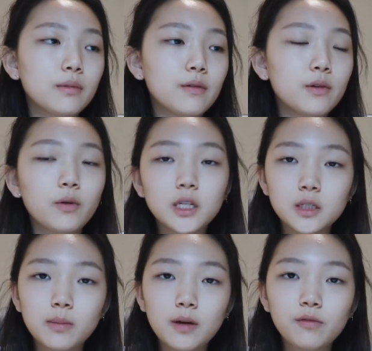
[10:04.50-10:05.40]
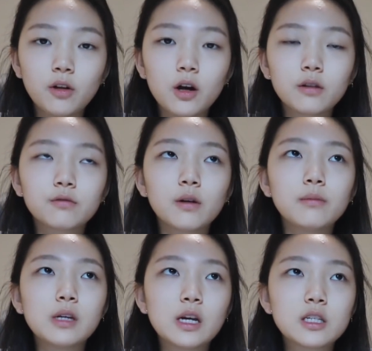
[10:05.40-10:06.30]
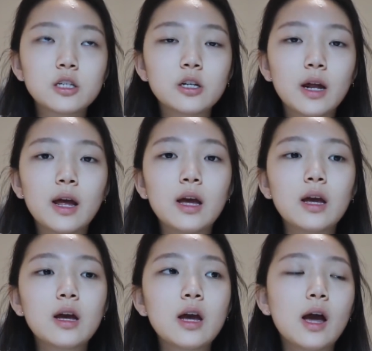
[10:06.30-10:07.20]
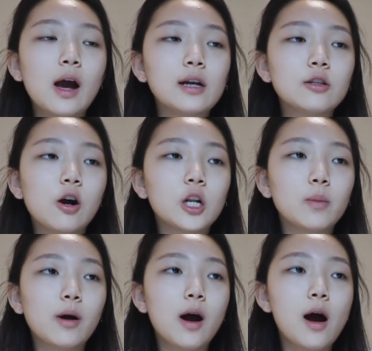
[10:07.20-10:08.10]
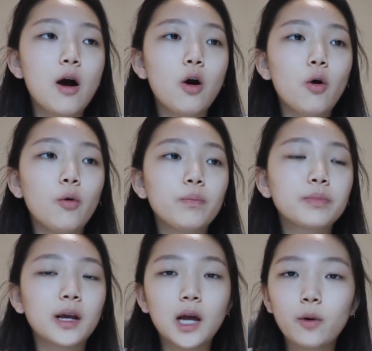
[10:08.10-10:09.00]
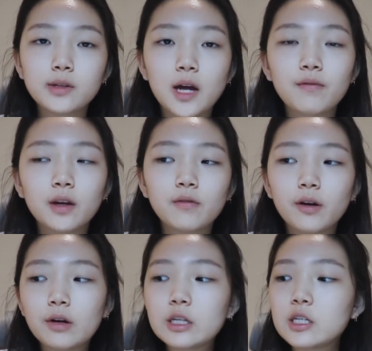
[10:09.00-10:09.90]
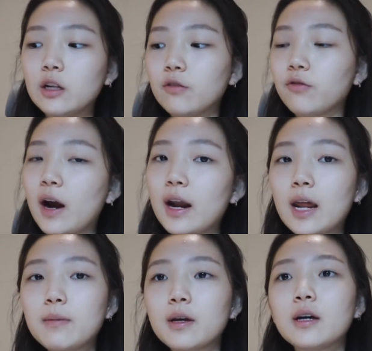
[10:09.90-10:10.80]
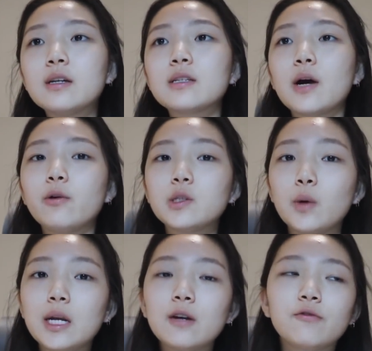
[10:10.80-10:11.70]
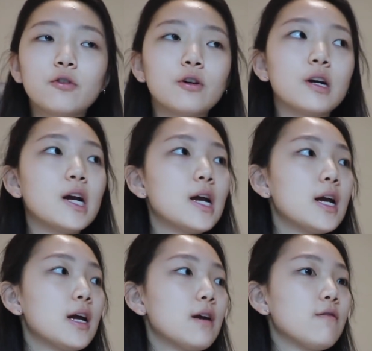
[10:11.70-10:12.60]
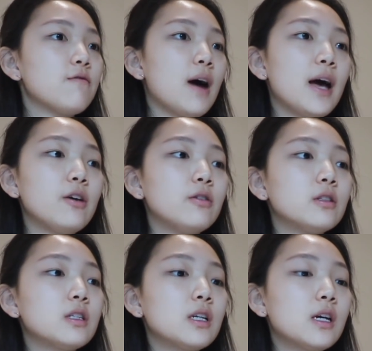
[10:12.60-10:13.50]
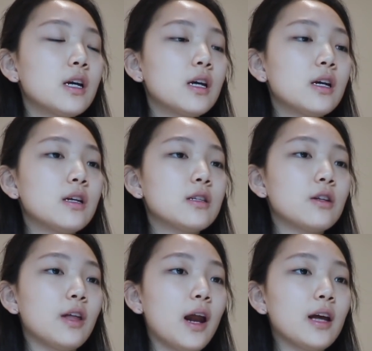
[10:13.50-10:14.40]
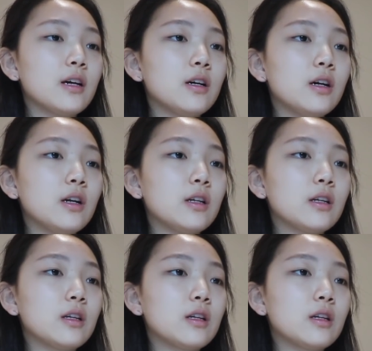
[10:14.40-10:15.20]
If you watched my vlog from yesterday, I talked about how like I was having a very chill Friday because I was waiting for files so that I could